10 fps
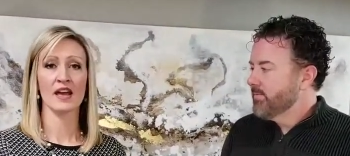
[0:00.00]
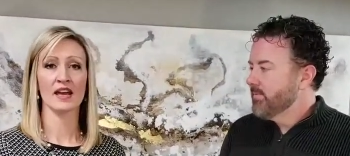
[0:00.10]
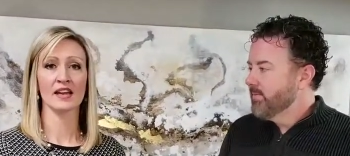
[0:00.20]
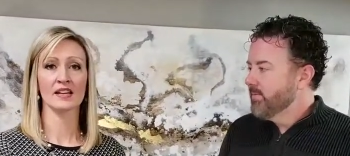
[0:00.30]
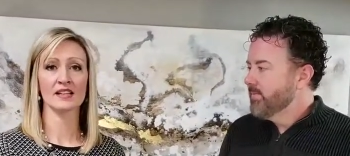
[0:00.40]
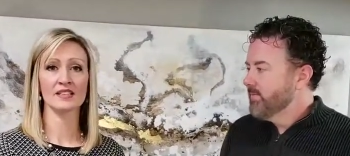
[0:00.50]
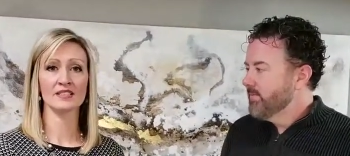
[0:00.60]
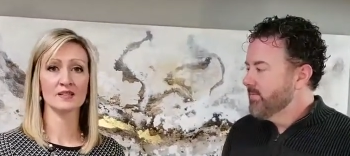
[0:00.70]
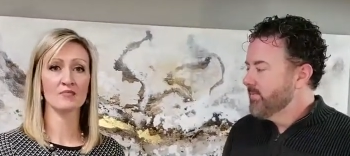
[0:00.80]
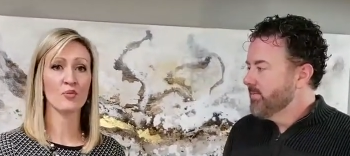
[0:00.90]
Speaker 1: And
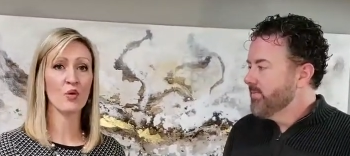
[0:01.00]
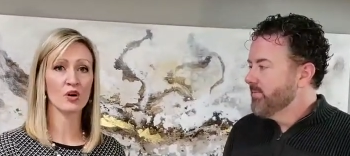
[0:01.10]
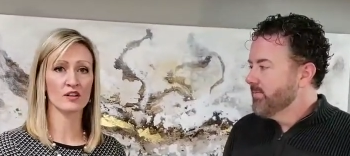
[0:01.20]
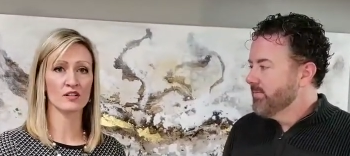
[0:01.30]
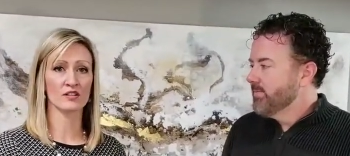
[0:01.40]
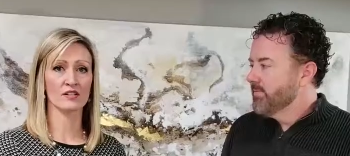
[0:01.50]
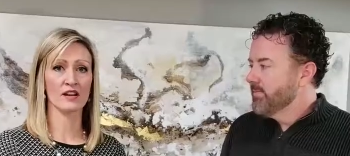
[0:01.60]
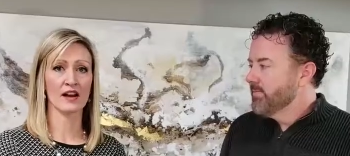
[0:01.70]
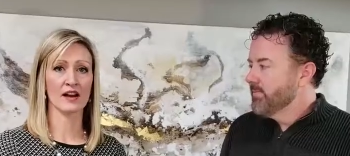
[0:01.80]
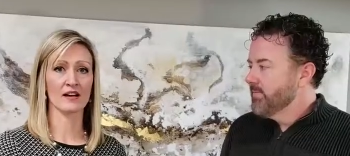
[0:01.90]
it's
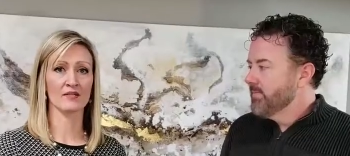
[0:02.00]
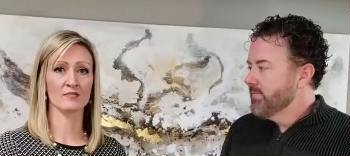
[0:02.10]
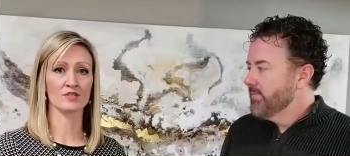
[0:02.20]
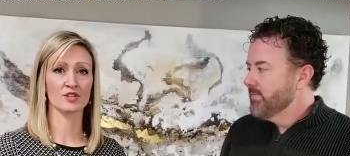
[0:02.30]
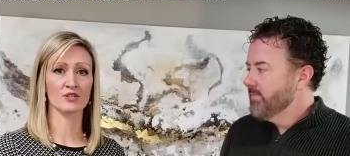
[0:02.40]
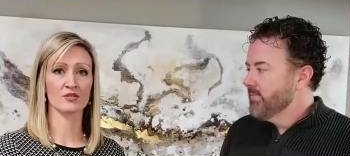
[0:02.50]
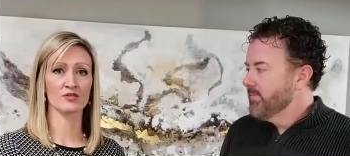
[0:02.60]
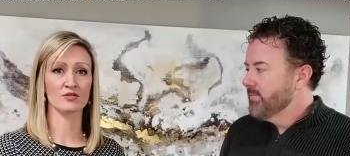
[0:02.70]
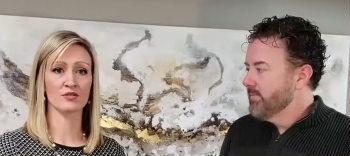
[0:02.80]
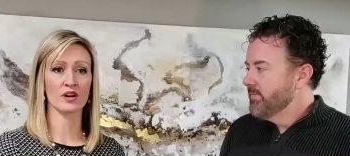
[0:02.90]
important um,
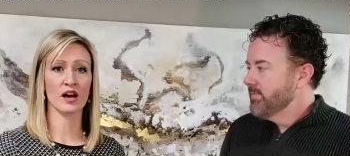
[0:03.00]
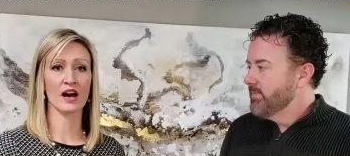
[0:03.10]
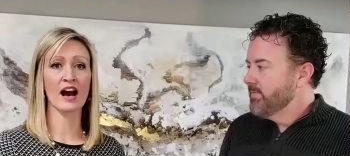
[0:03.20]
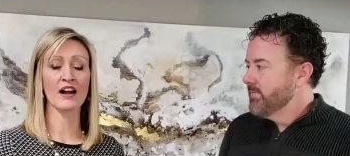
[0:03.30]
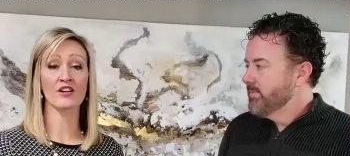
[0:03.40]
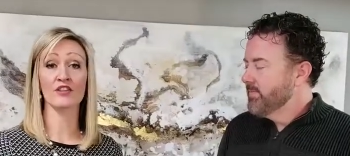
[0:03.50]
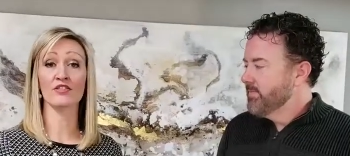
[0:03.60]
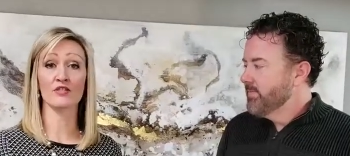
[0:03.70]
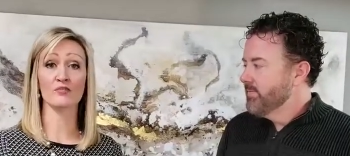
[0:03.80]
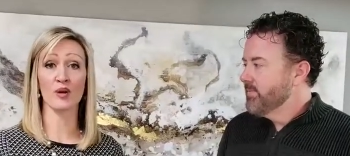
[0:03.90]
to uh,
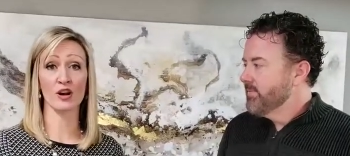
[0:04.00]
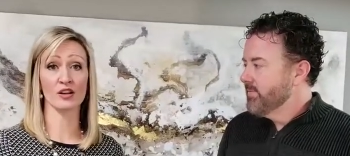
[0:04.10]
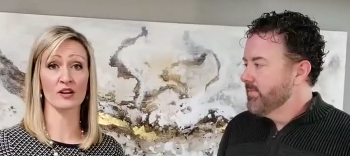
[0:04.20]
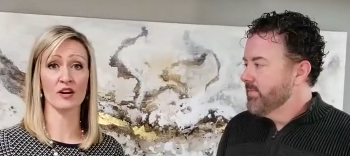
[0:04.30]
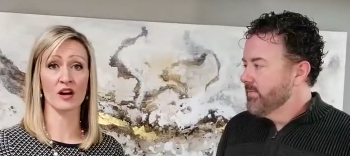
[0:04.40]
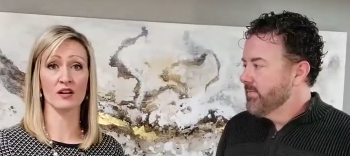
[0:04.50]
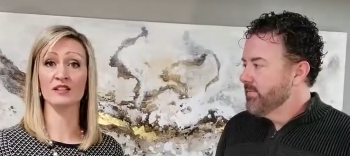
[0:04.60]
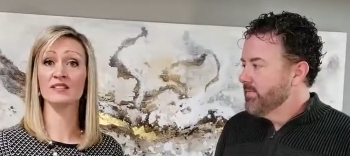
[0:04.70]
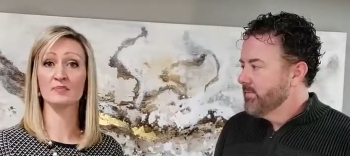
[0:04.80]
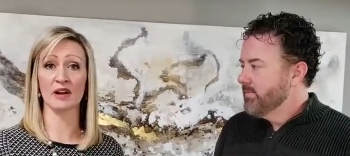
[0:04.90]
hire a third-party
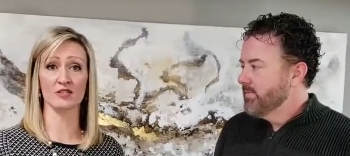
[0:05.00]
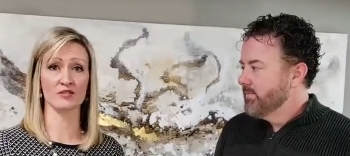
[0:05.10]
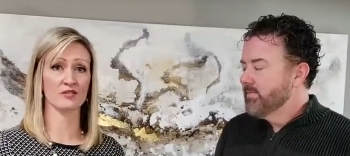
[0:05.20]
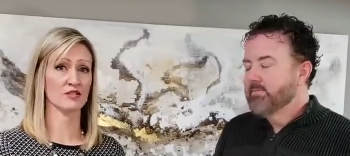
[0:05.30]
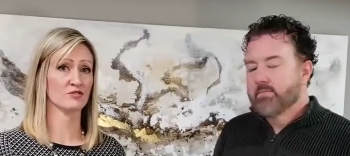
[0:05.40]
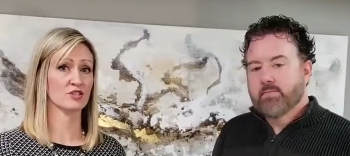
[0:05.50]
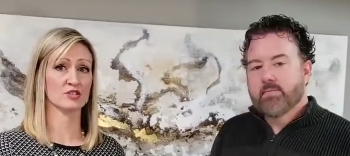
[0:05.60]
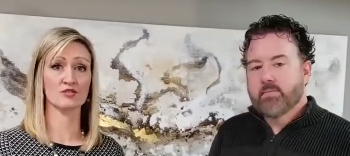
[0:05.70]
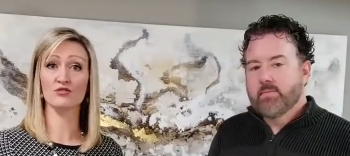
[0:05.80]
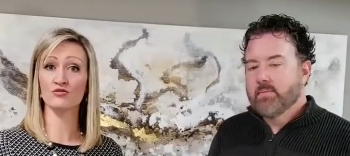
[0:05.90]
uh, inspector. They're
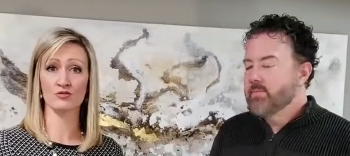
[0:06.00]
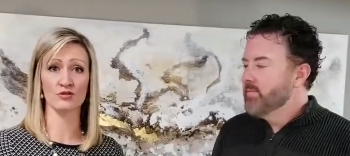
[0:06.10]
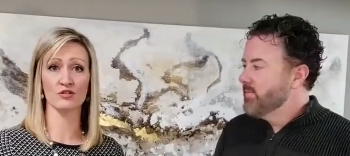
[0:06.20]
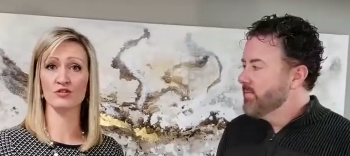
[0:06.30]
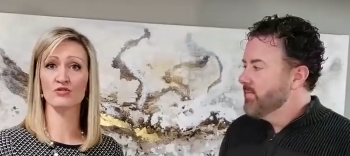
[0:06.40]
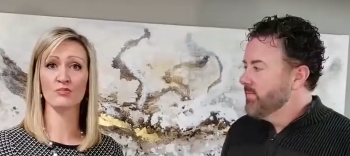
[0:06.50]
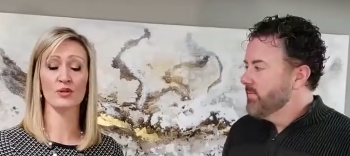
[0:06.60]
just neutral, a neutral